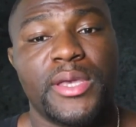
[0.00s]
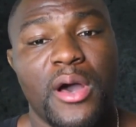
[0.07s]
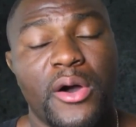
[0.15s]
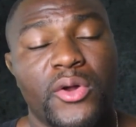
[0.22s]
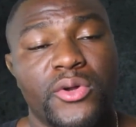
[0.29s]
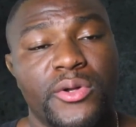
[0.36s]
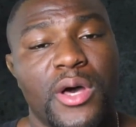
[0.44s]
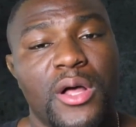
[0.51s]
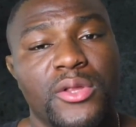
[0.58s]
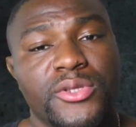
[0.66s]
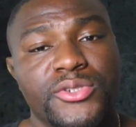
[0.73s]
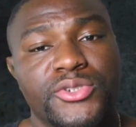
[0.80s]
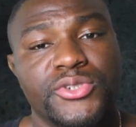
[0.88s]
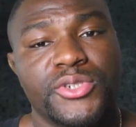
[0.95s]
all the
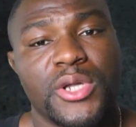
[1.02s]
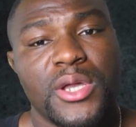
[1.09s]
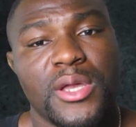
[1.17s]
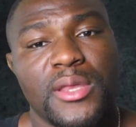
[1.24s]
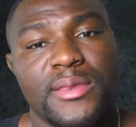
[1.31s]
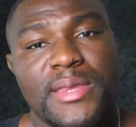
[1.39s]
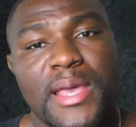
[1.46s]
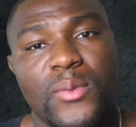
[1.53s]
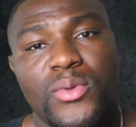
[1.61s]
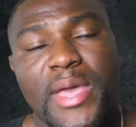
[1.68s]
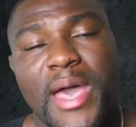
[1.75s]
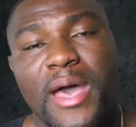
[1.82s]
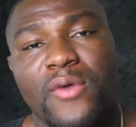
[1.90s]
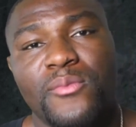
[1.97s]
knowledge that we
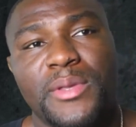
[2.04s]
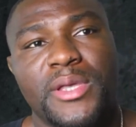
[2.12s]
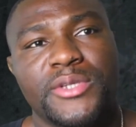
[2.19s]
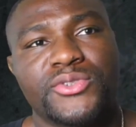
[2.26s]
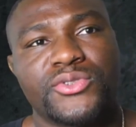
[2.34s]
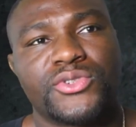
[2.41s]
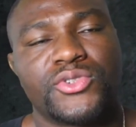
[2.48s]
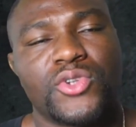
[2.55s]
have because there's